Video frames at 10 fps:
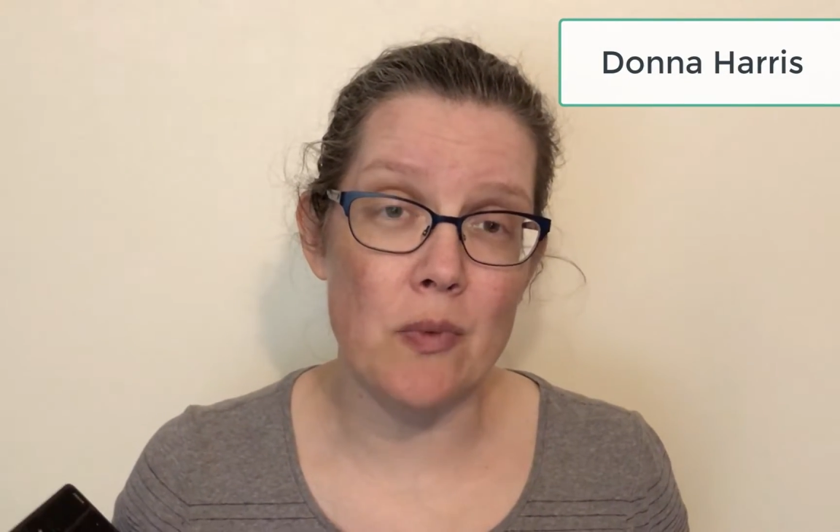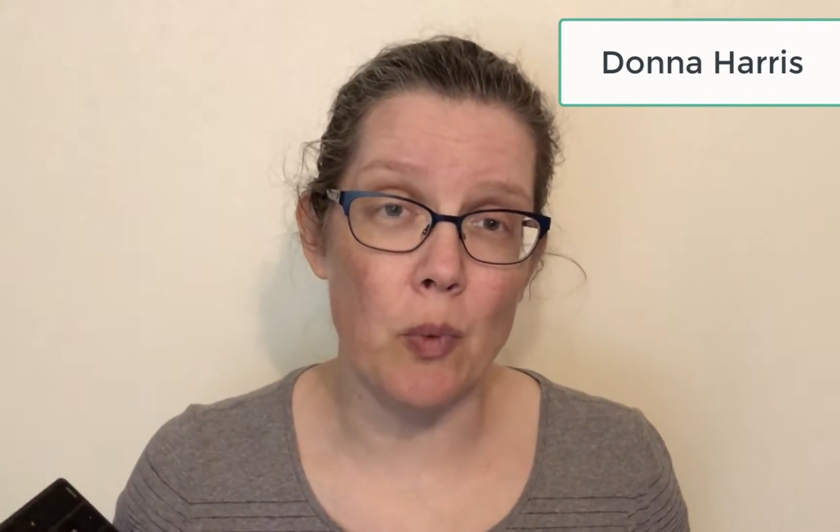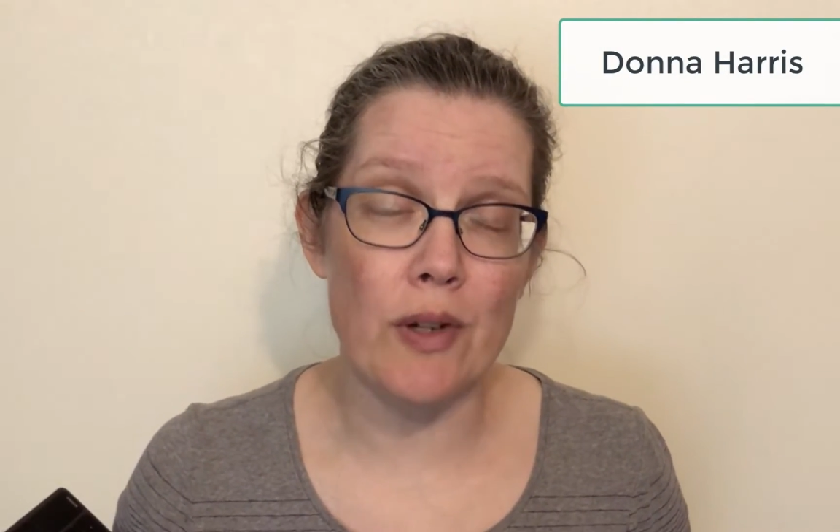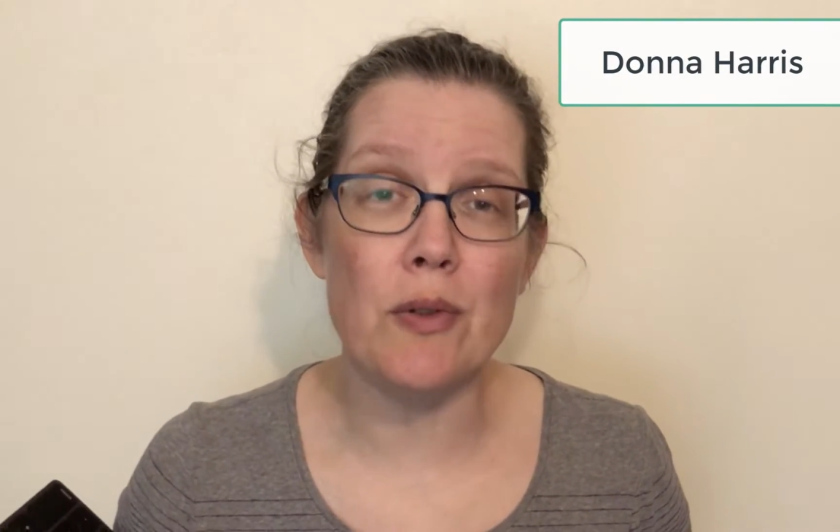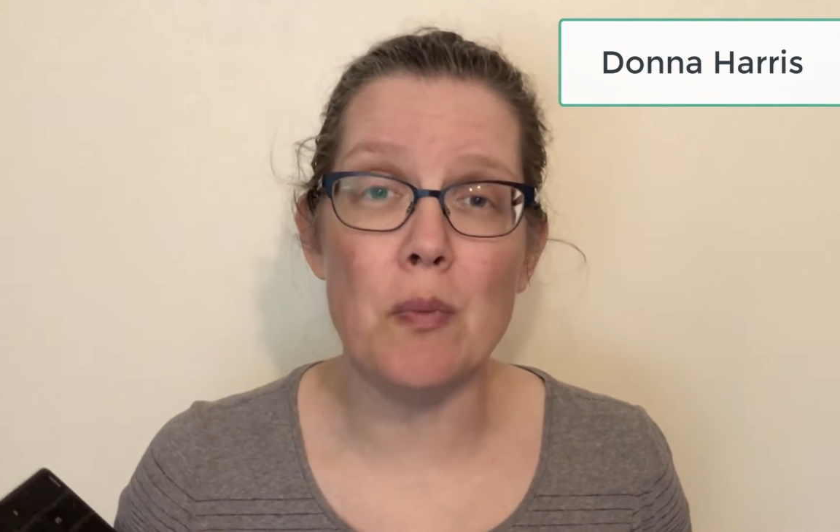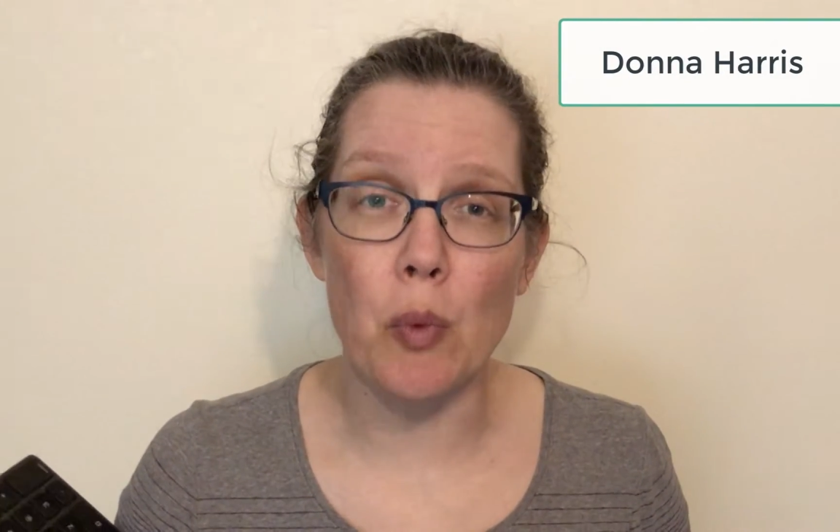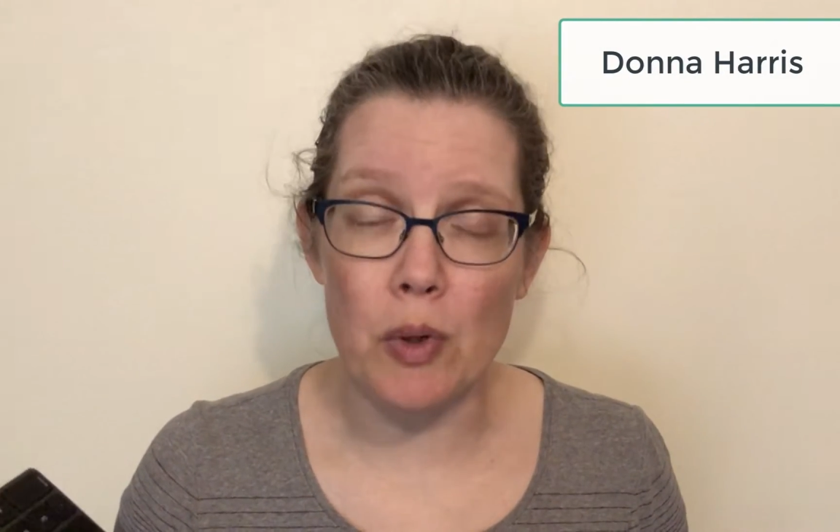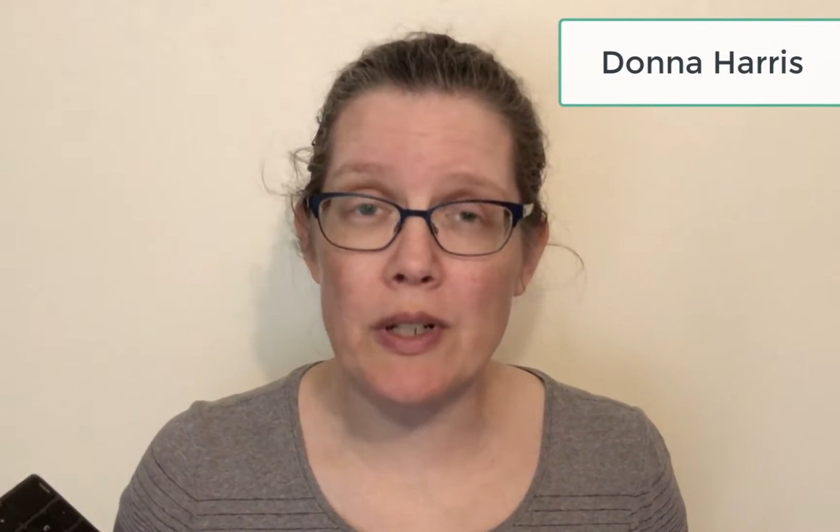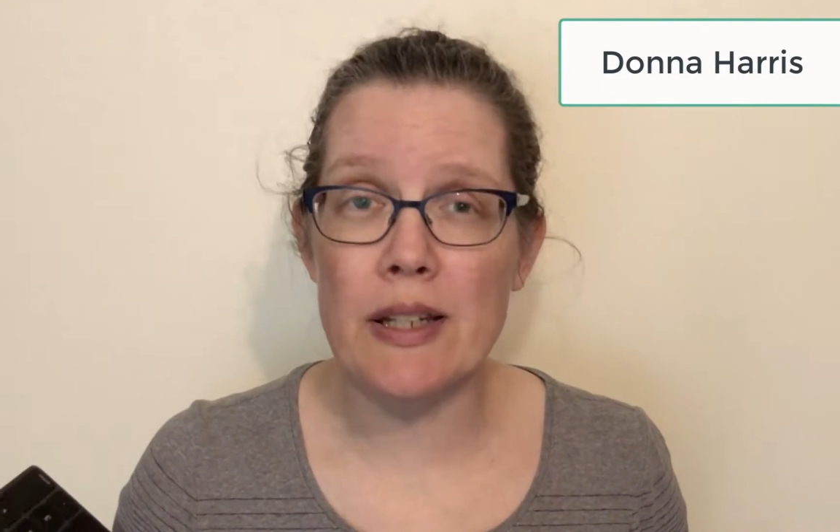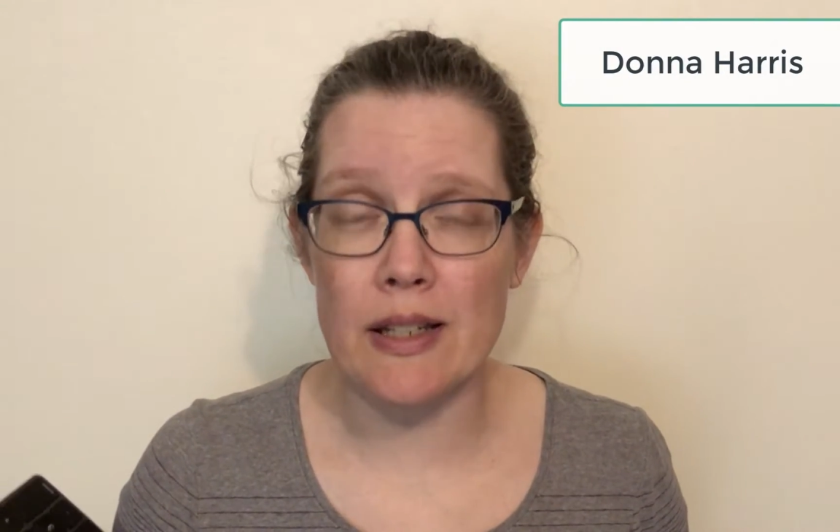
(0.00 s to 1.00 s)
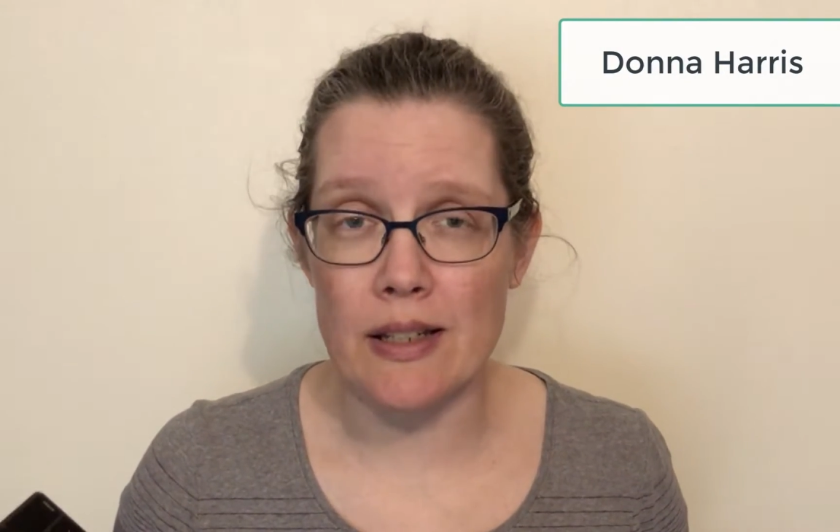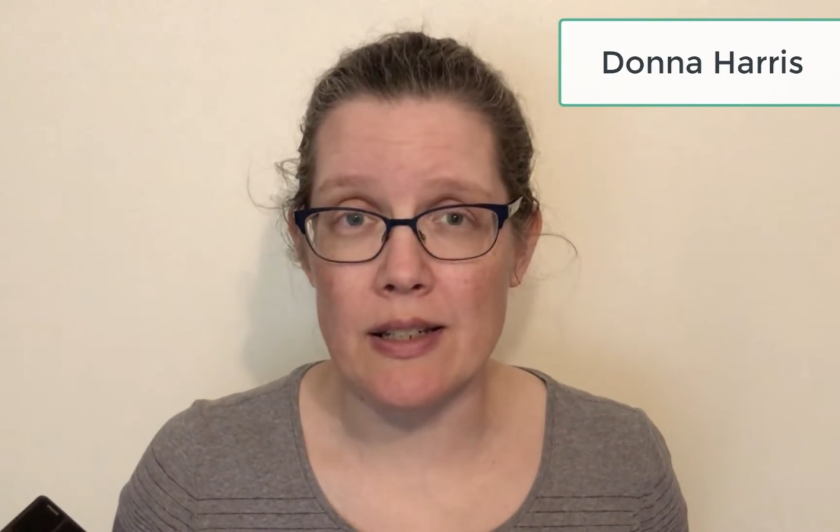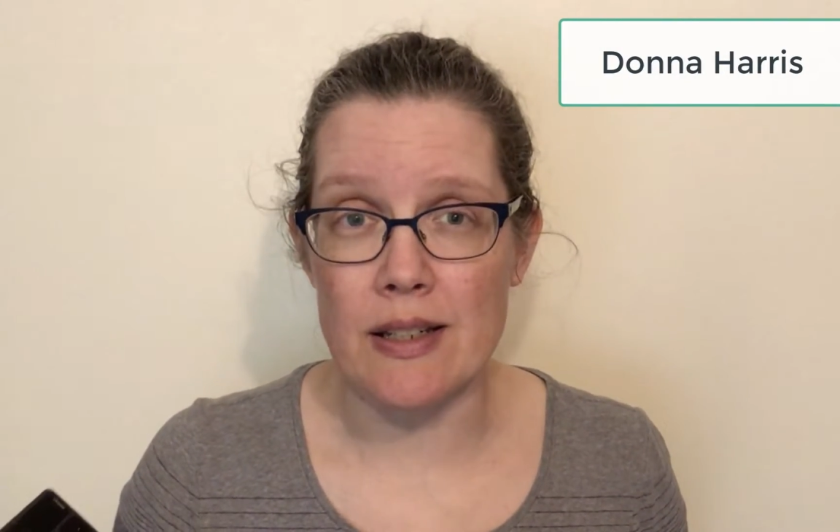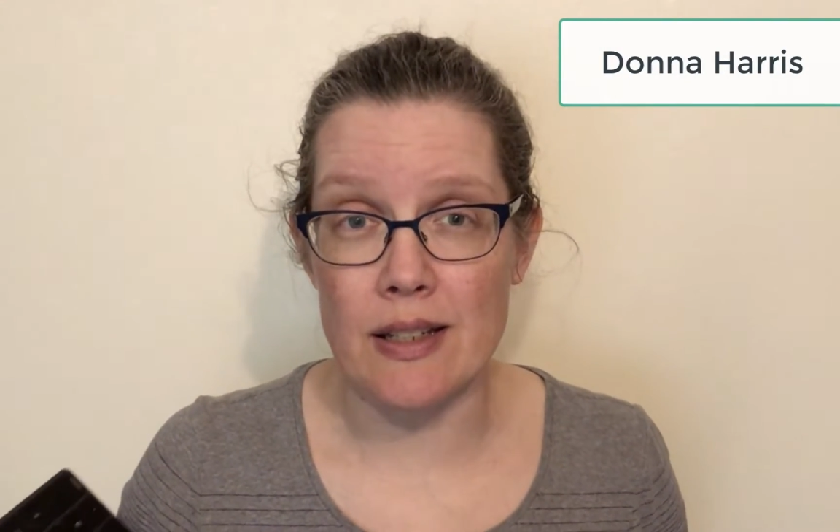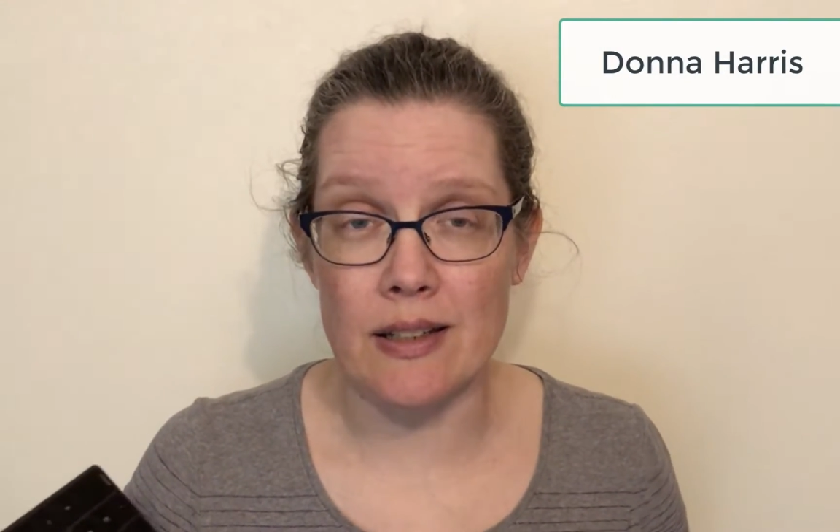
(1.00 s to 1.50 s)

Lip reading: one or more keys